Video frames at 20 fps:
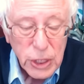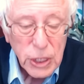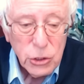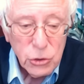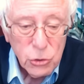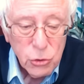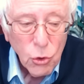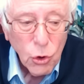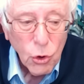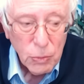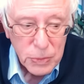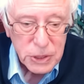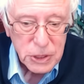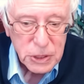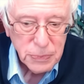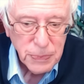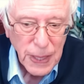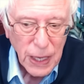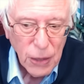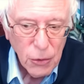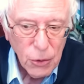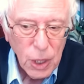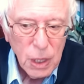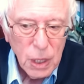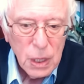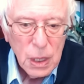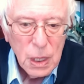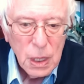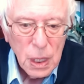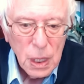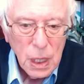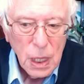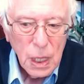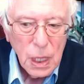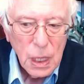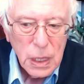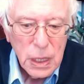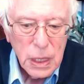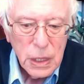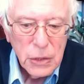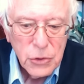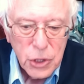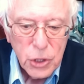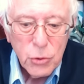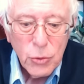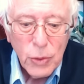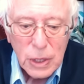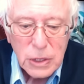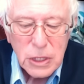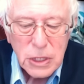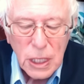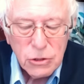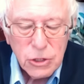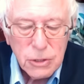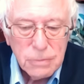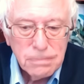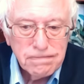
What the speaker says: enormous power in the U.S. House.